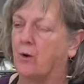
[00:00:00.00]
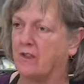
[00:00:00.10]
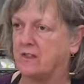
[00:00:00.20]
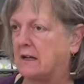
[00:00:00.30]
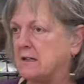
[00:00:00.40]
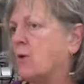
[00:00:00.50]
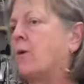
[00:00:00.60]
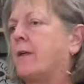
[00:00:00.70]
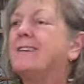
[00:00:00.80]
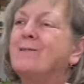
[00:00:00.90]
or the thickness
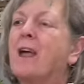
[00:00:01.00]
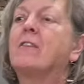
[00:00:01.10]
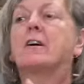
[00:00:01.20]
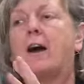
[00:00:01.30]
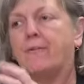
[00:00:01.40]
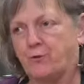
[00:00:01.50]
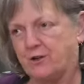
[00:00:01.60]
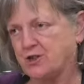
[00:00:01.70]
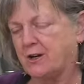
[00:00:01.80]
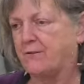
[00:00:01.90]
or the
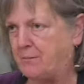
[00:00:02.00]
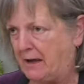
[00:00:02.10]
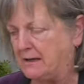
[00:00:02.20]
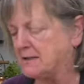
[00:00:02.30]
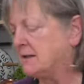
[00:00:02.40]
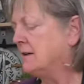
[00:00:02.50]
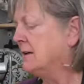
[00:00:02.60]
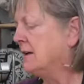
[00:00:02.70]
coverage of the paint.